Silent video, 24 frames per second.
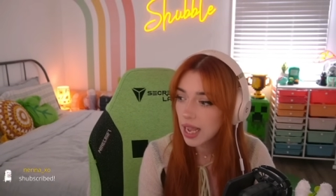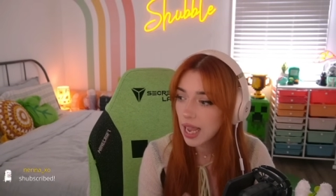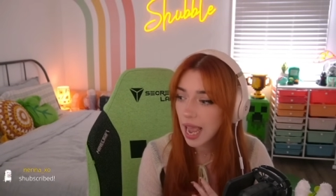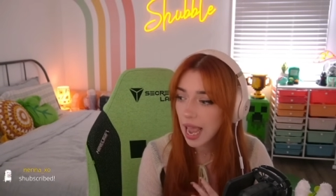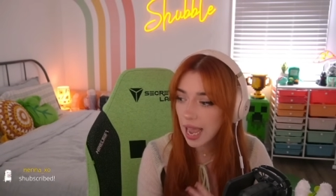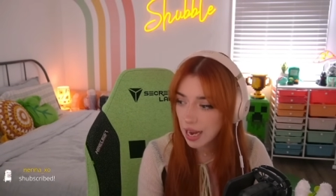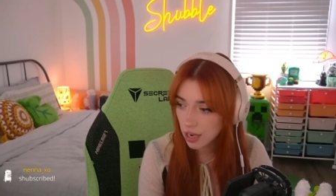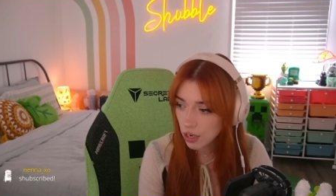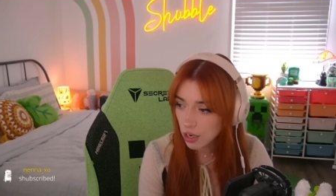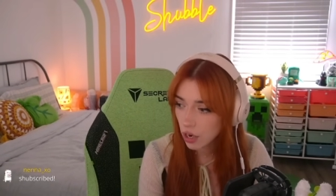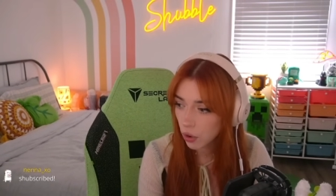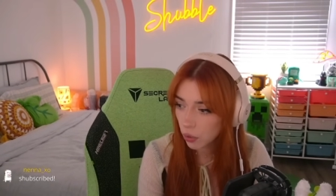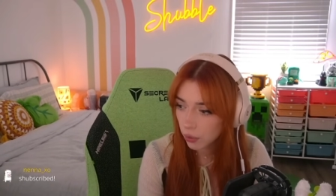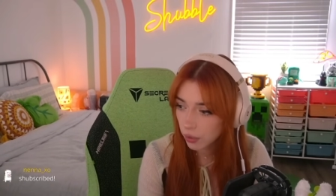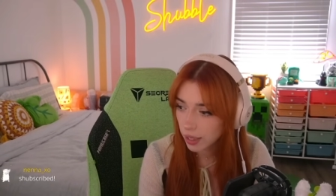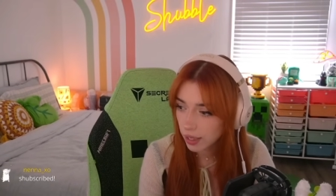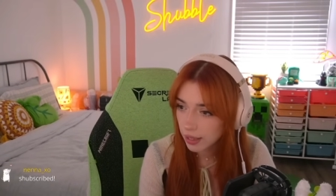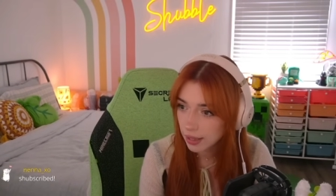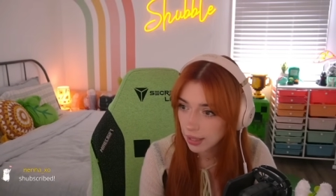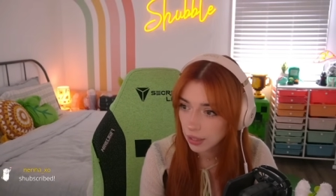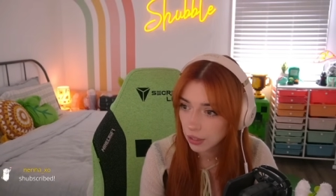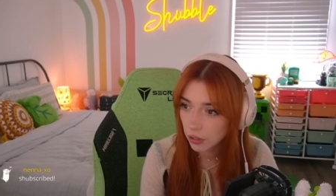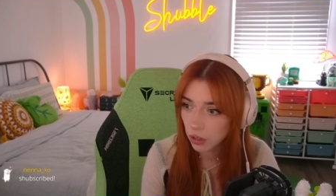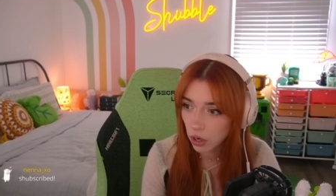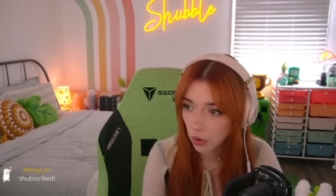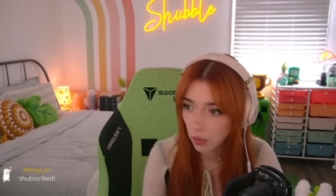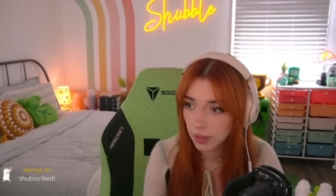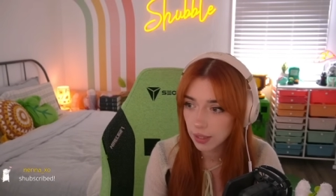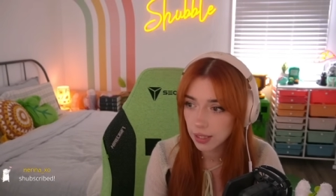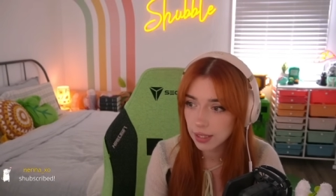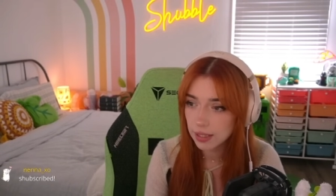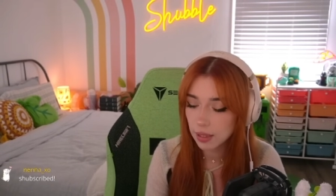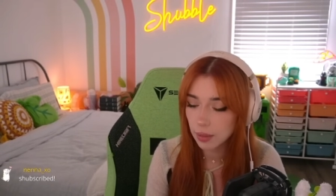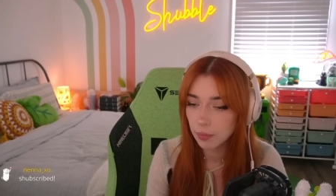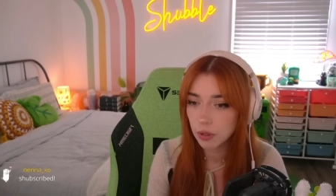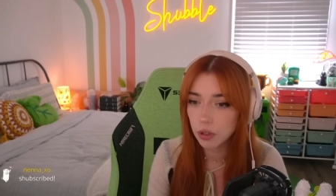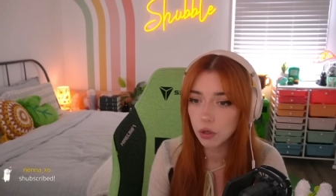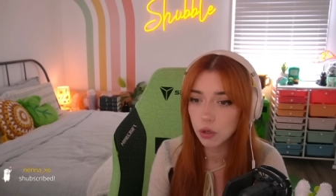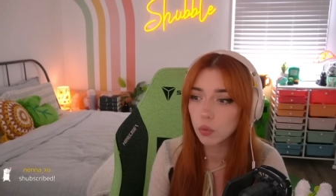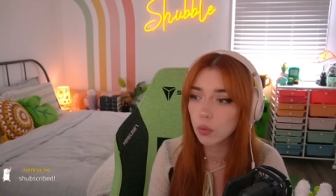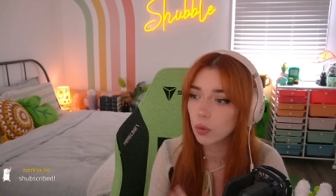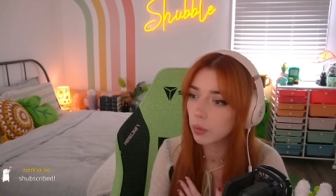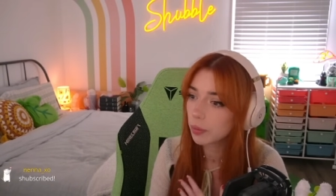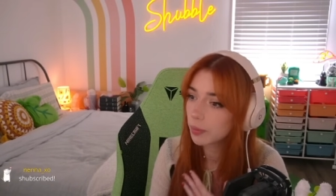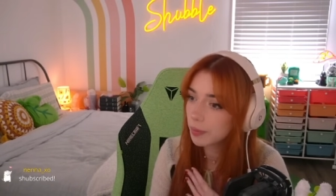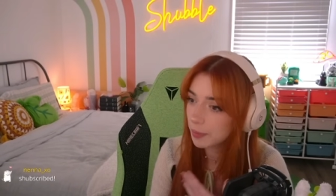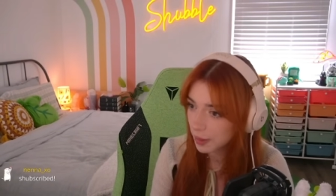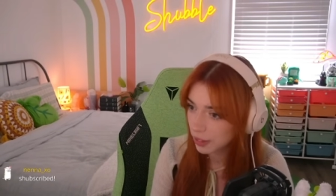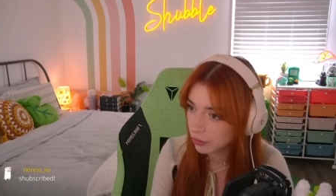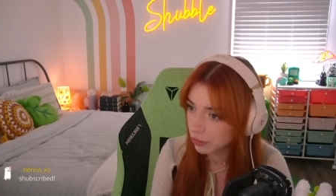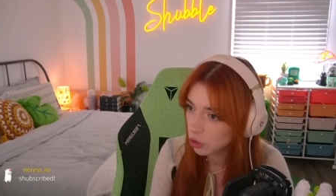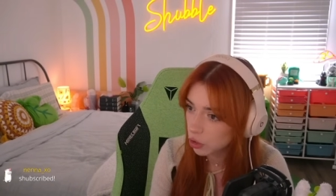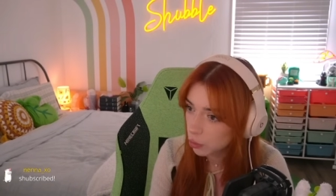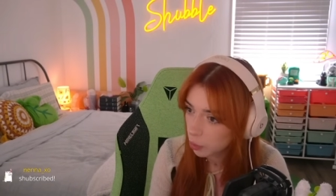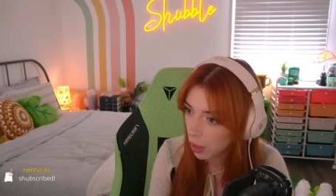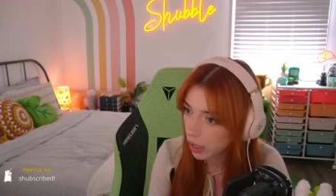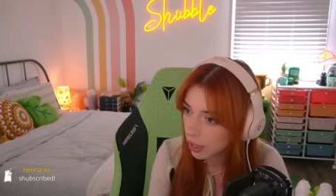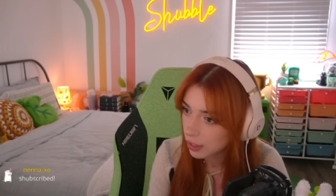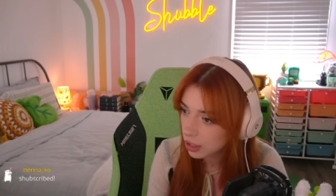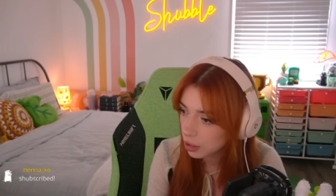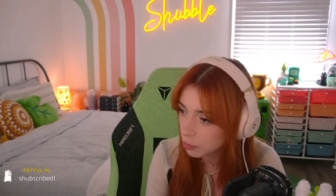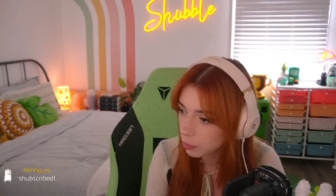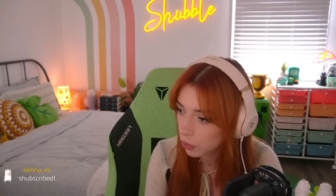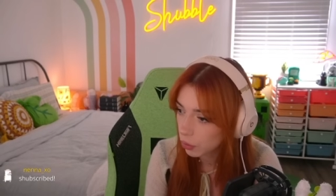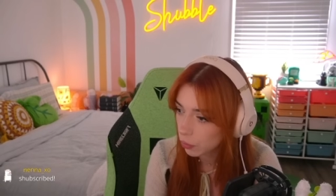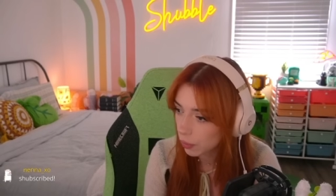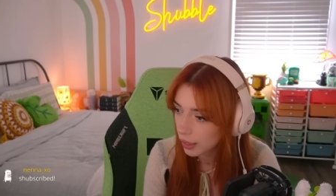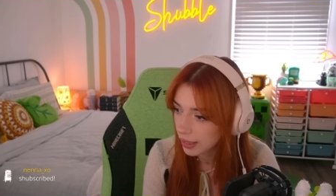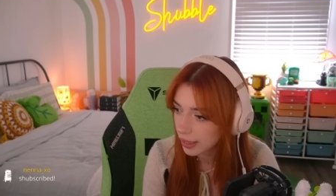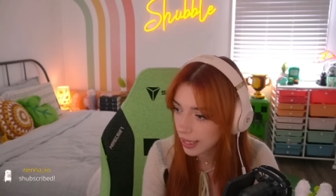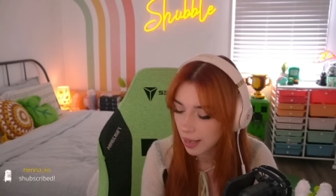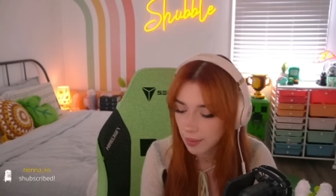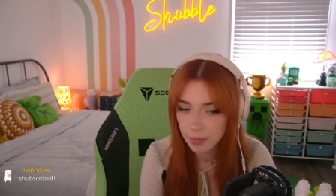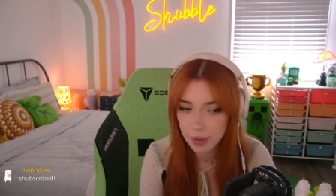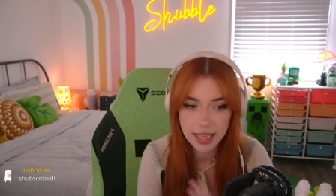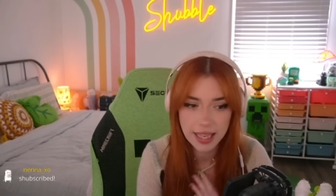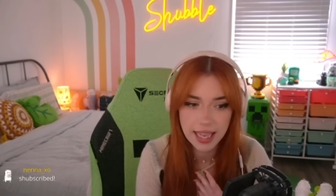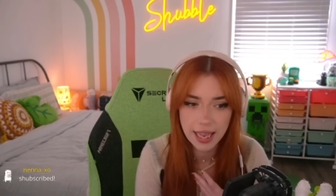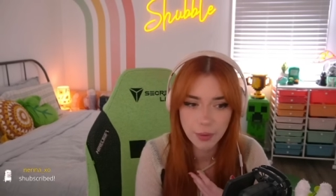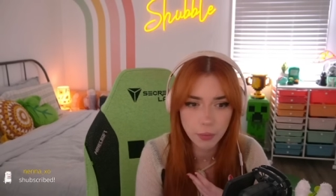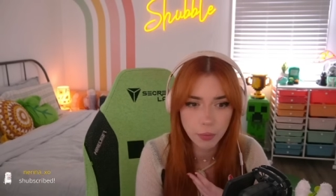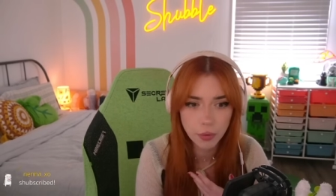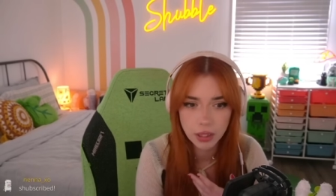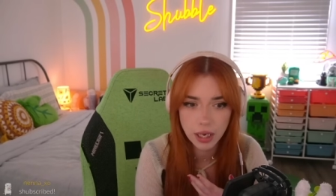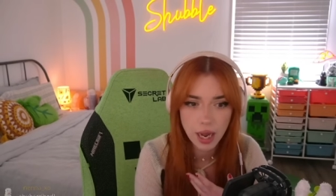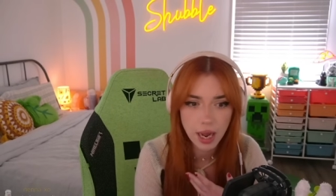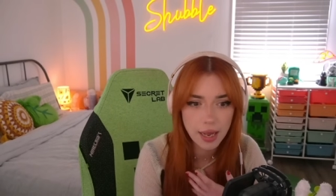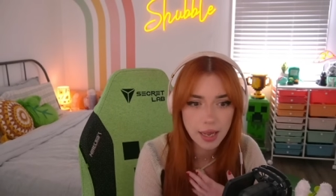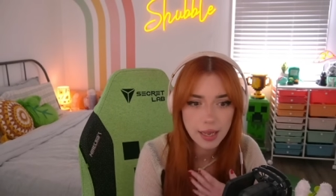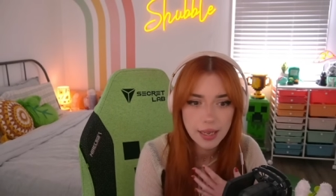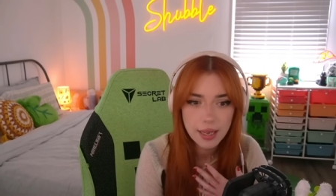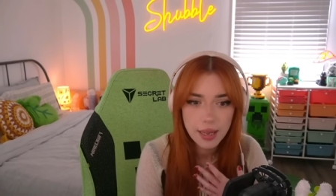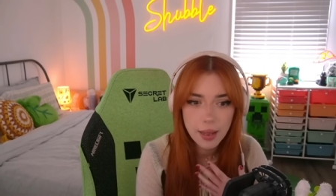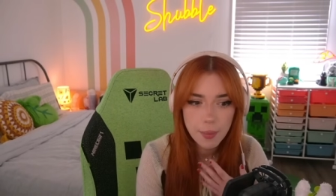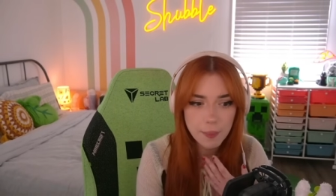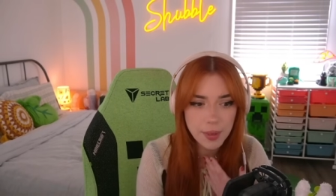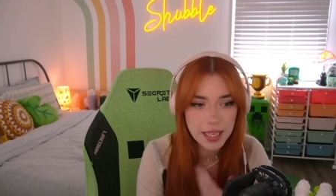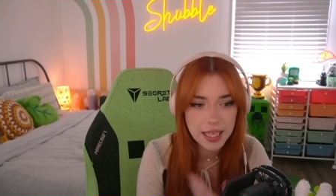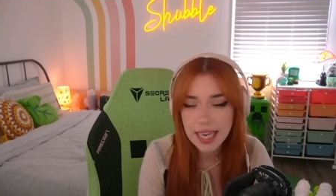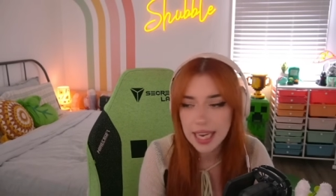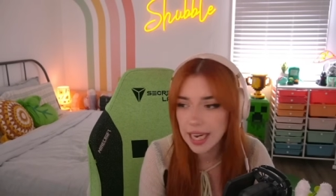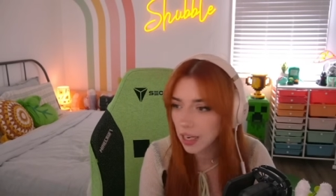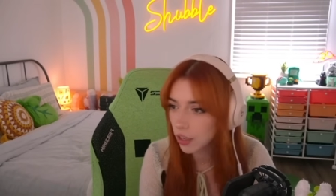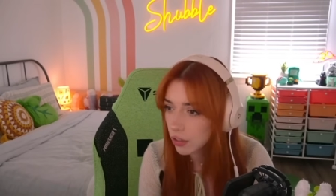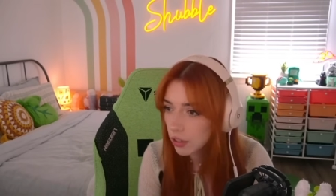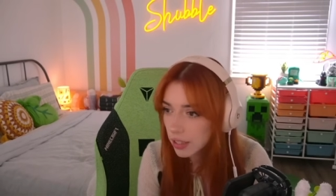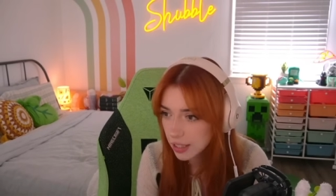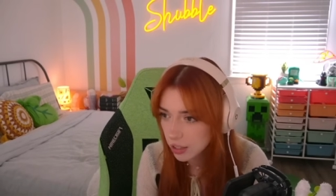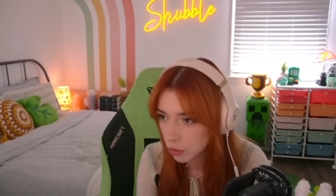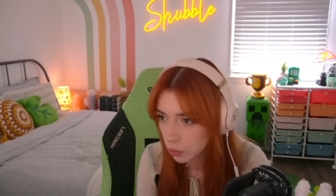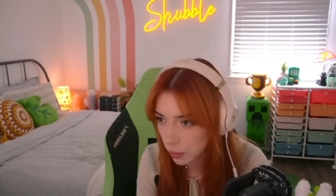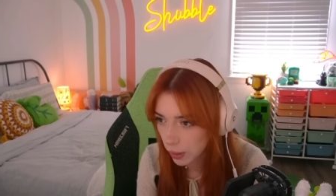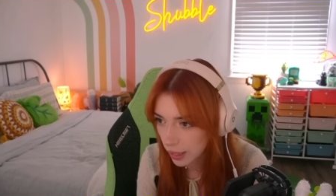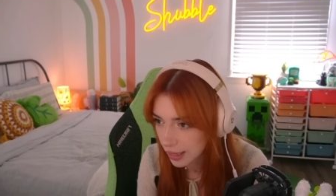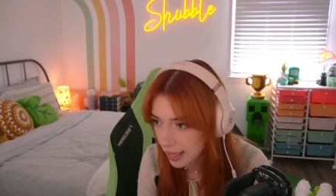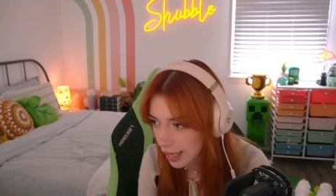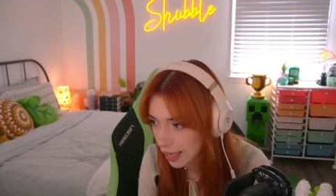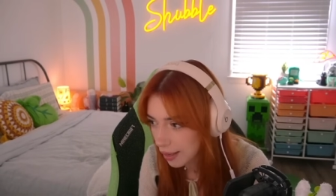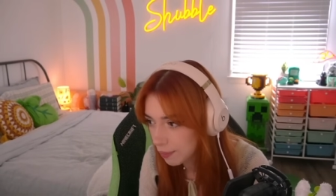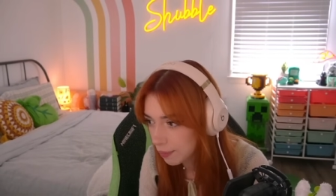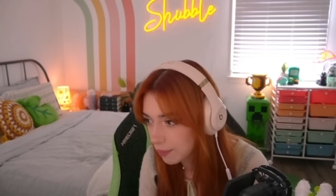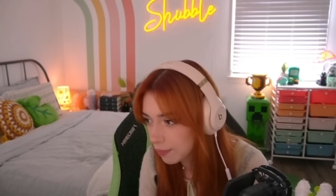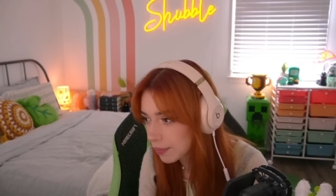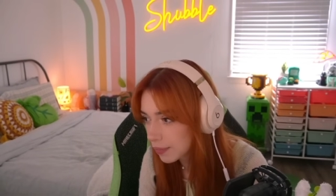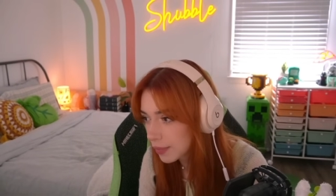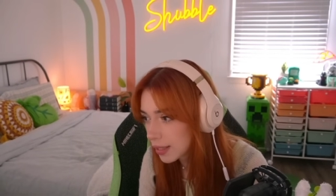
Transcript: and know that they're going to someone who will be responsible with them and they will not be careless with them.